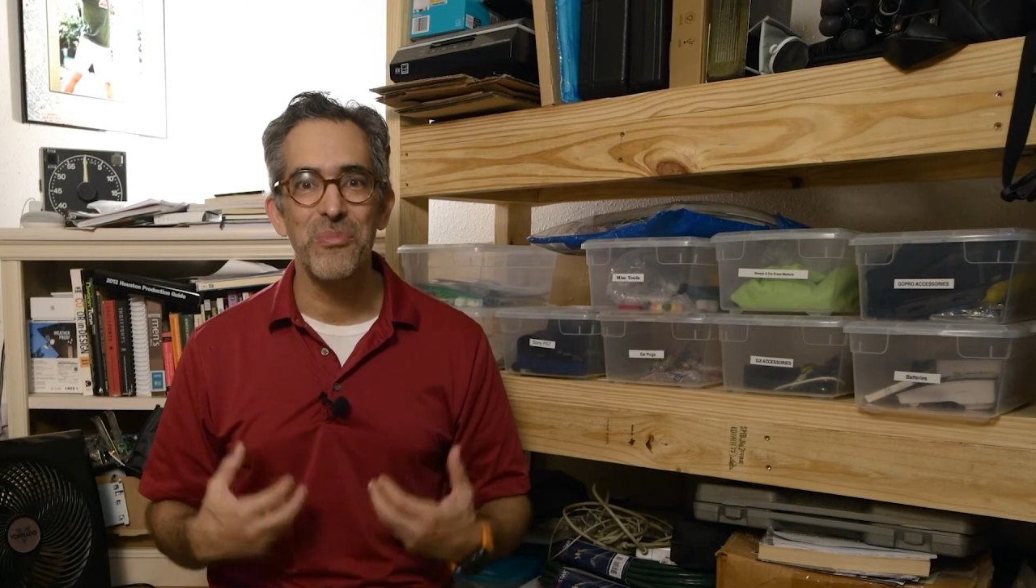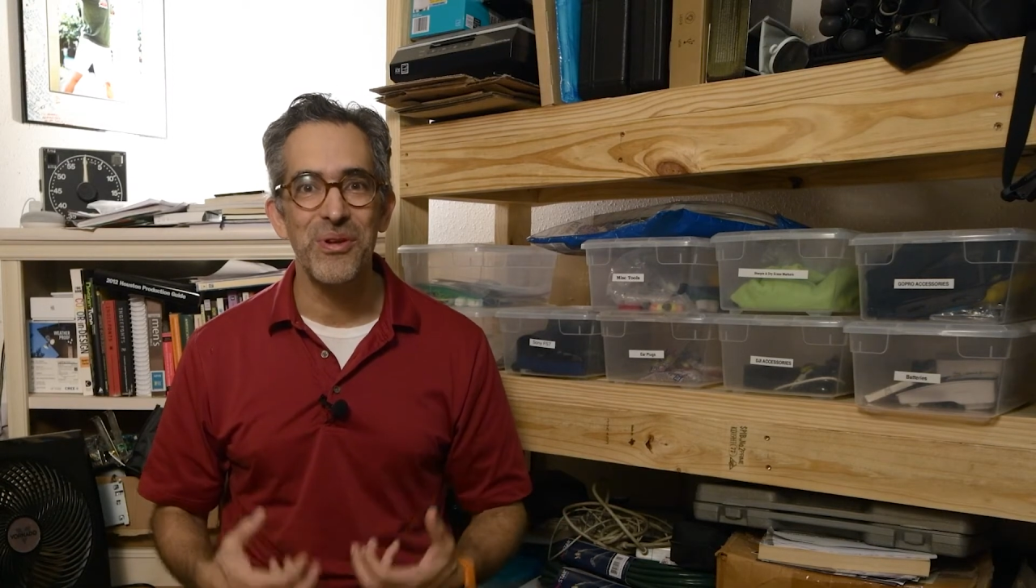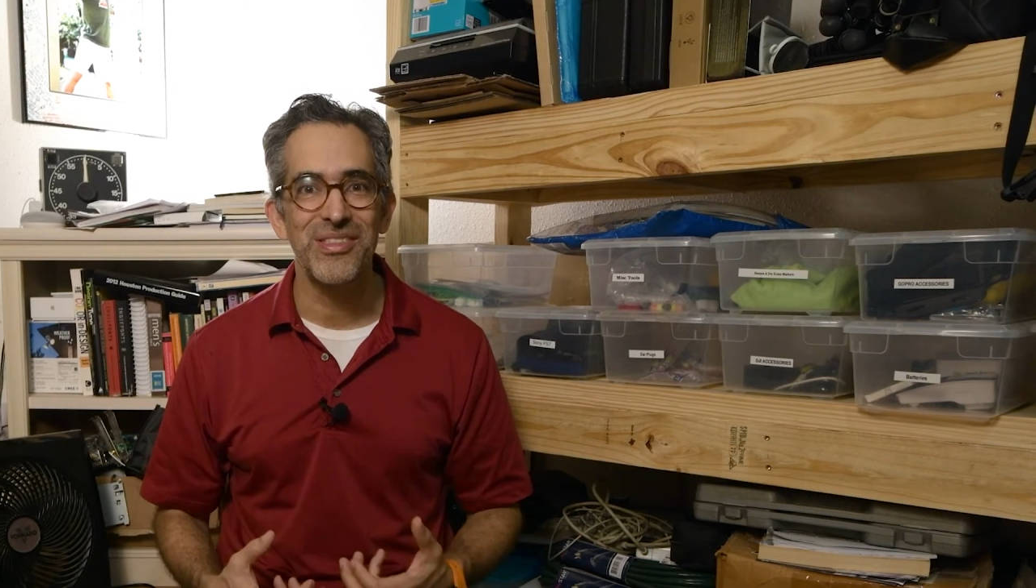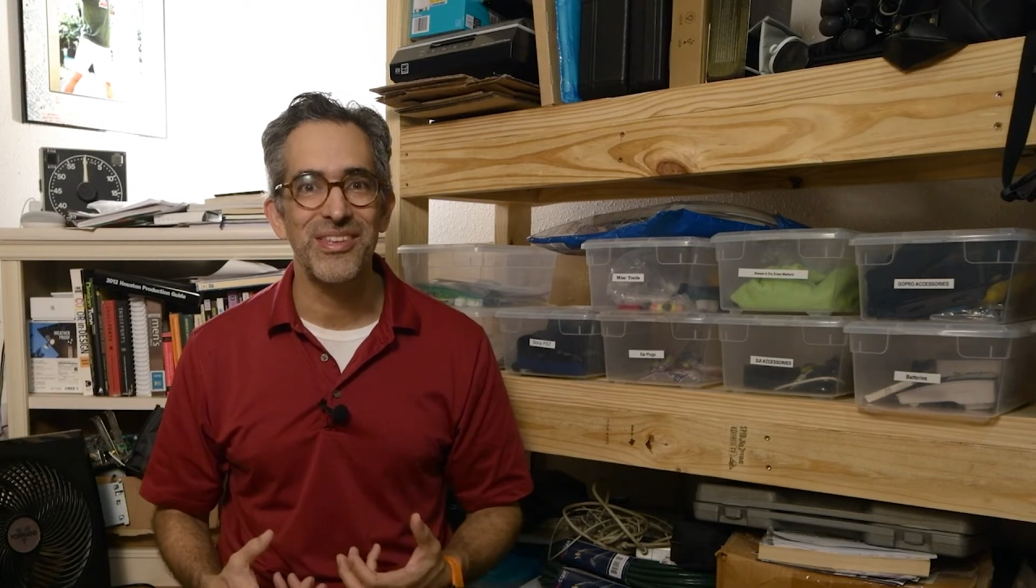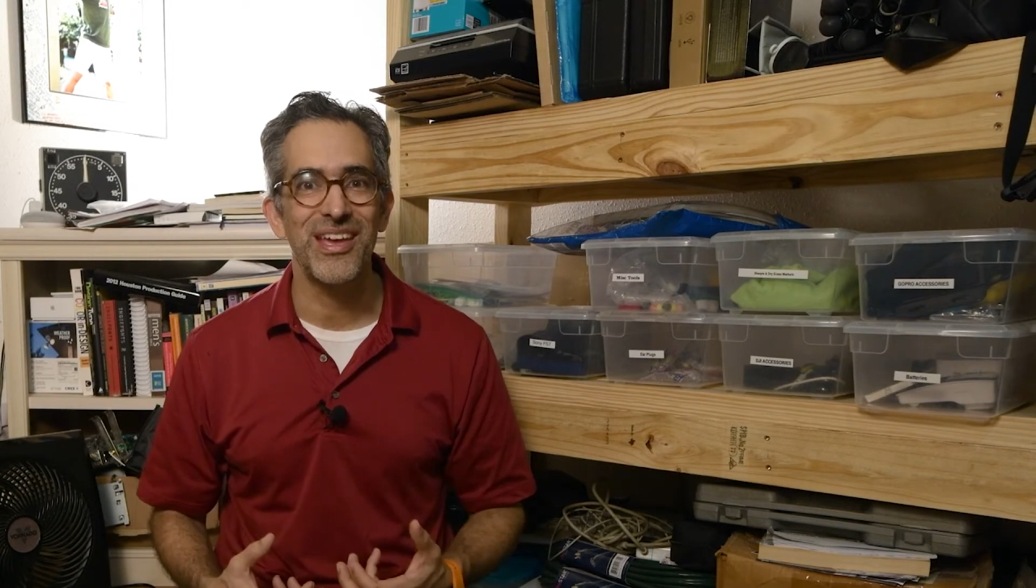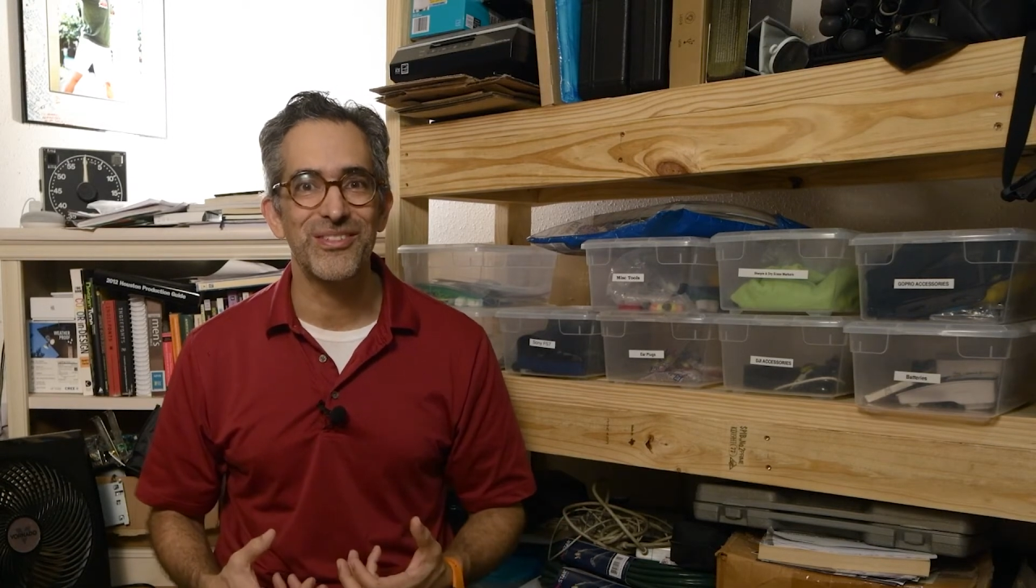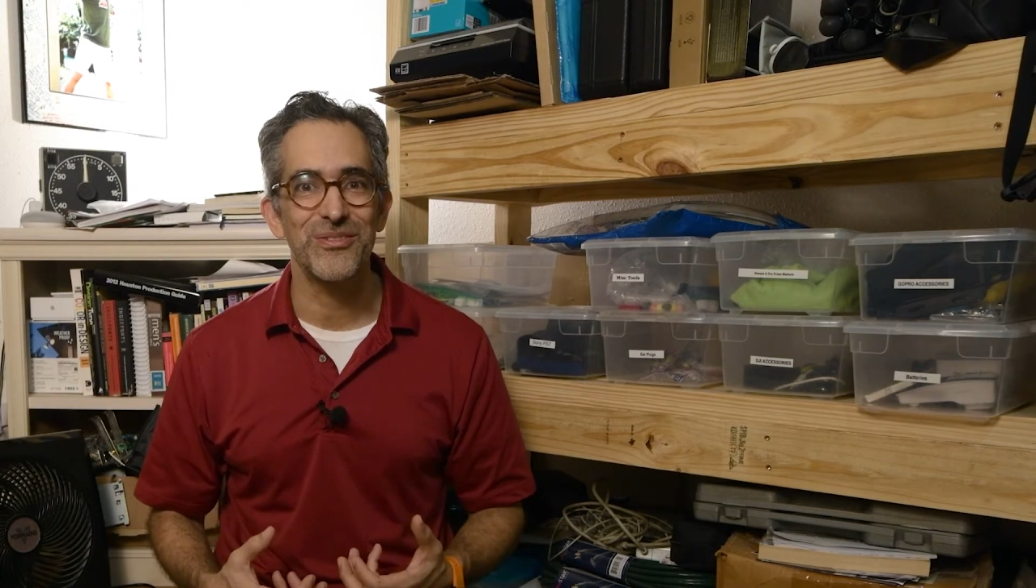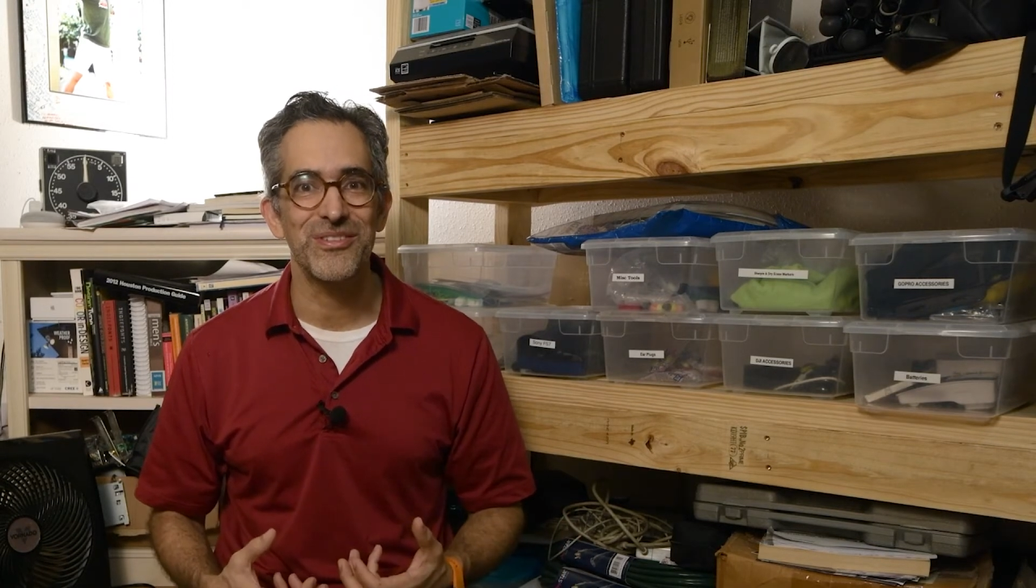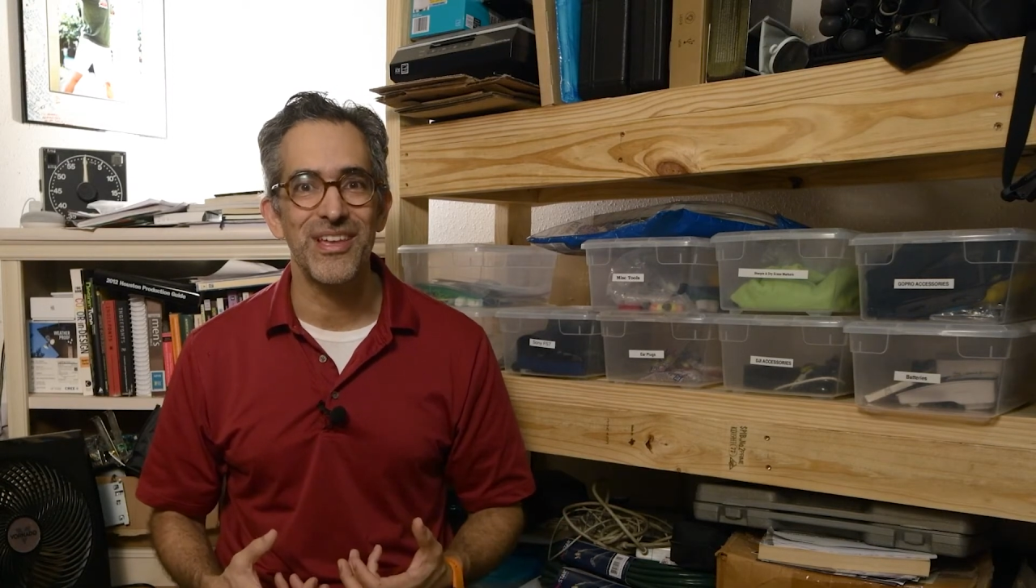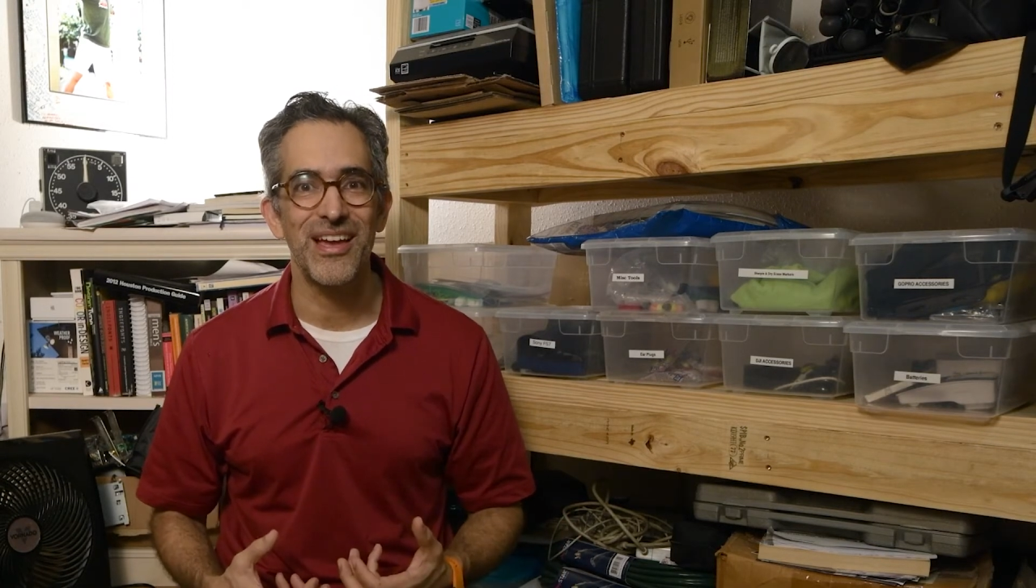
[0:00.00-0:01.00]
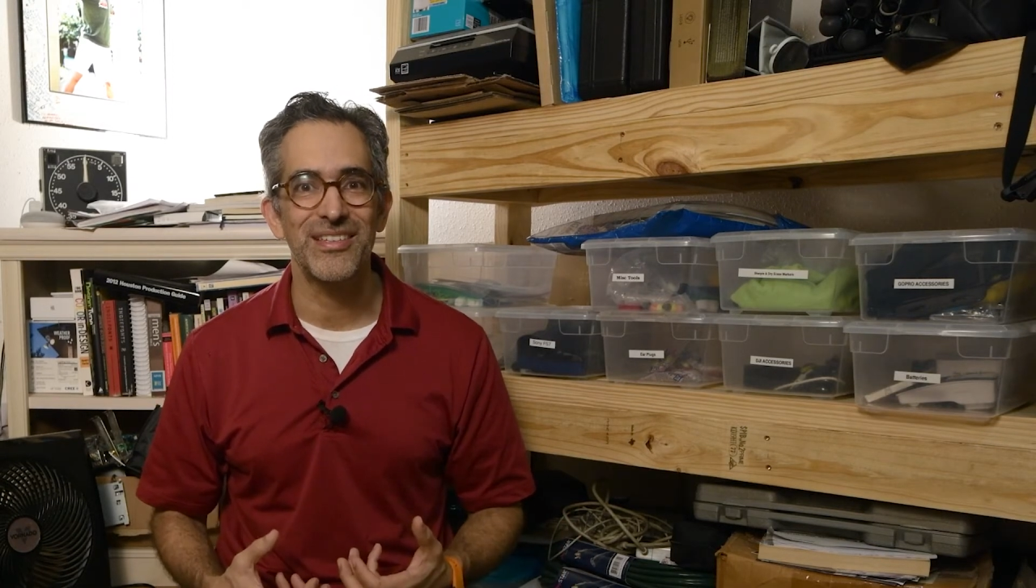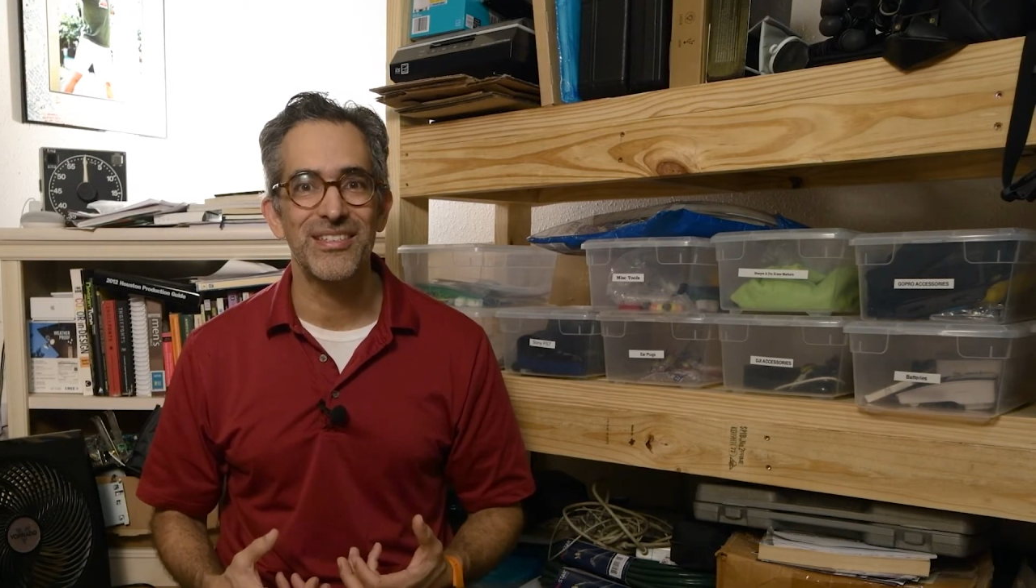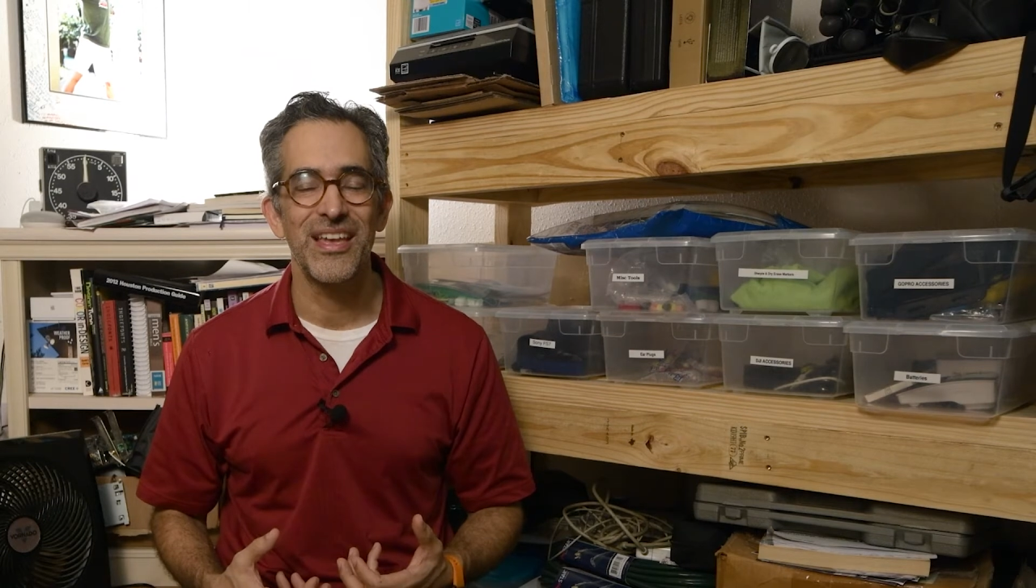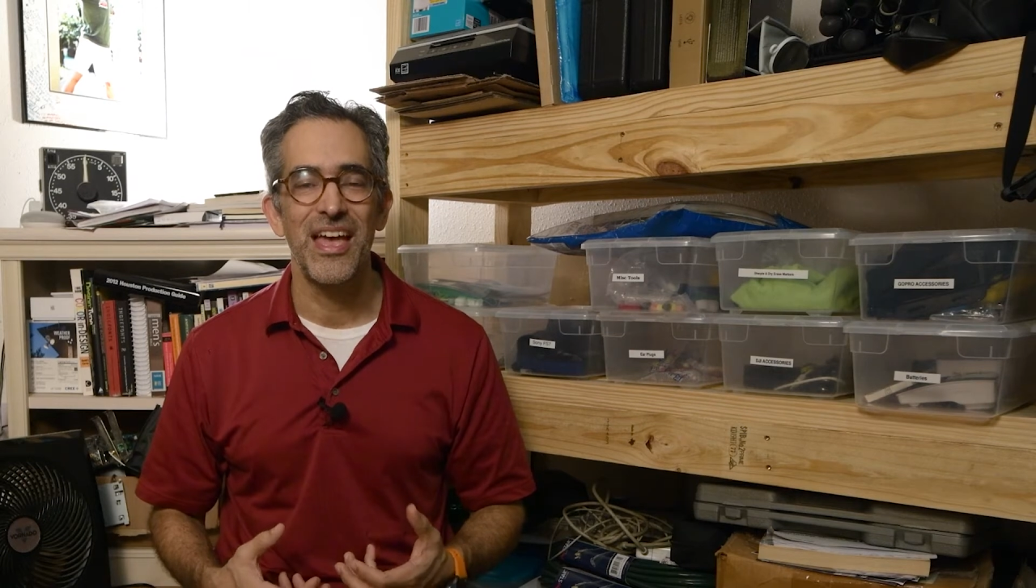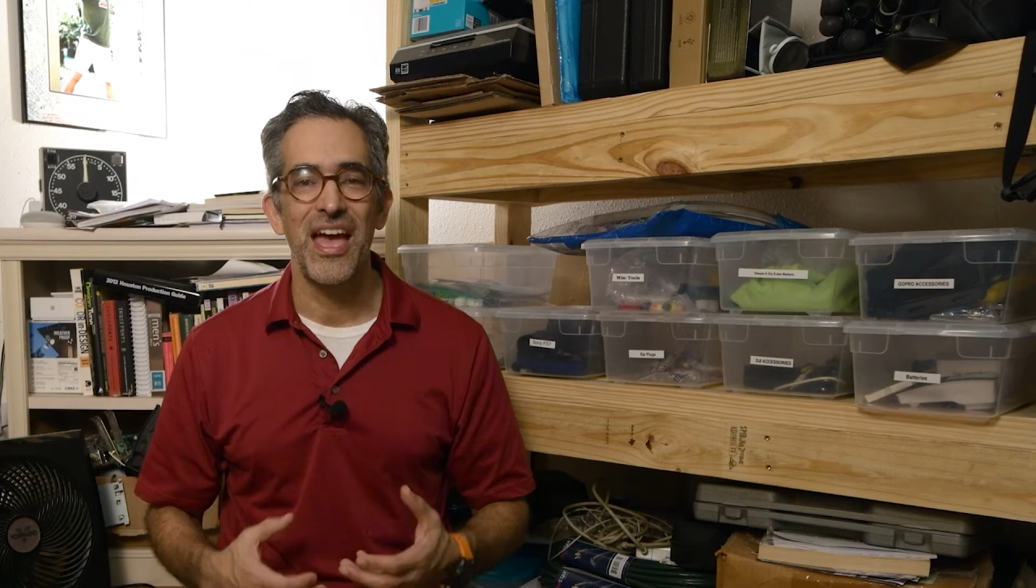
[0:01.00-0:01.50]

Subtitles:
breathing exercise.